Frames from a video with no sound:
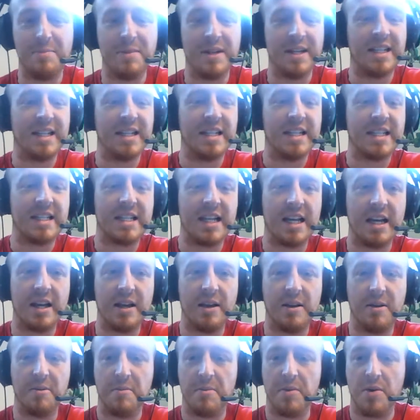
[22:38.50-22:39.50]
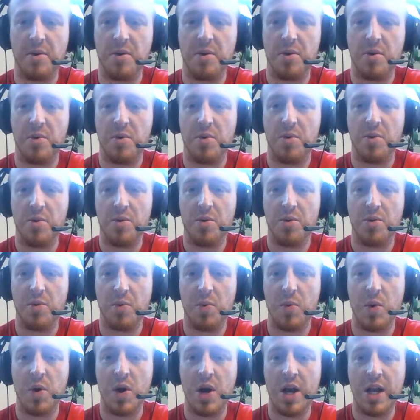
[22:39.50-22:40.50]
it in this time.
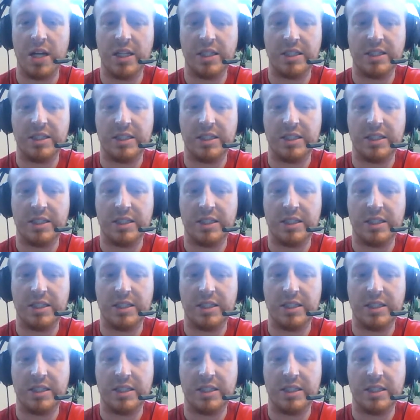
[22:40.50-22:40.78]
1,